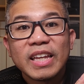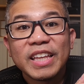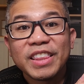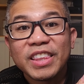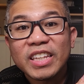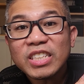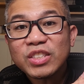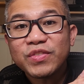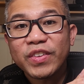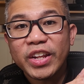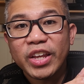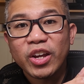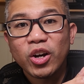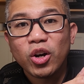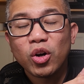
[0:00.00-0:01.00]
In this
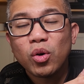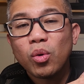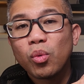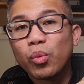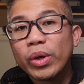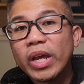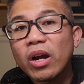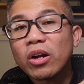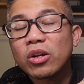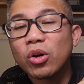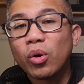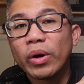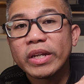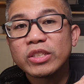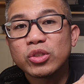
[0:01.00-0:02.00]
video, we are
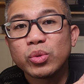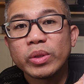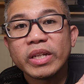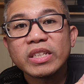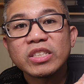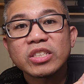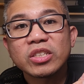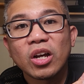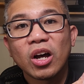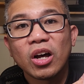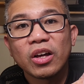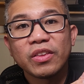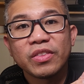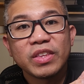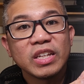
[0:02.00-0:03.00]
going to
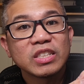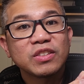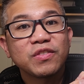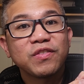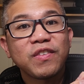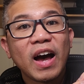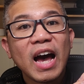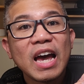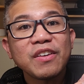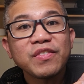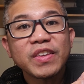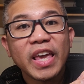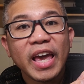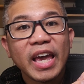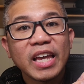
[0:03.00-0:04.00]
install this
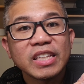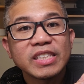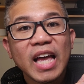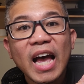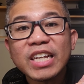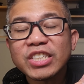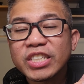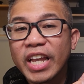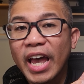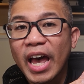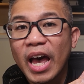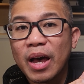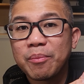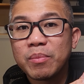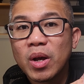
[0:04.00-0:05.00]
5K
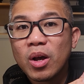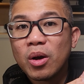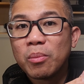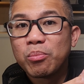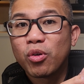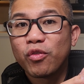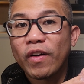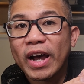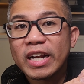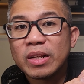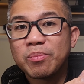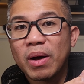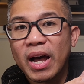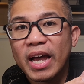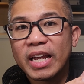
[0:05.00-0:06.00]
dashcam
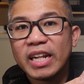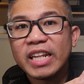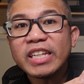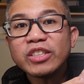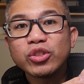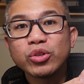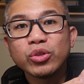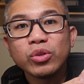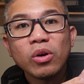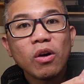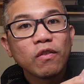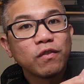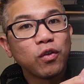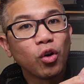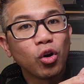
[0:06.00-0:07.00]
provided by
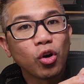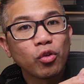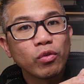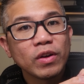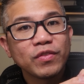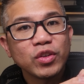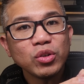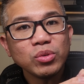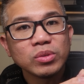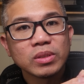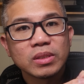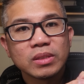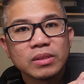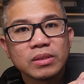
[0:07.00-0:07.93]
Lingdu for review.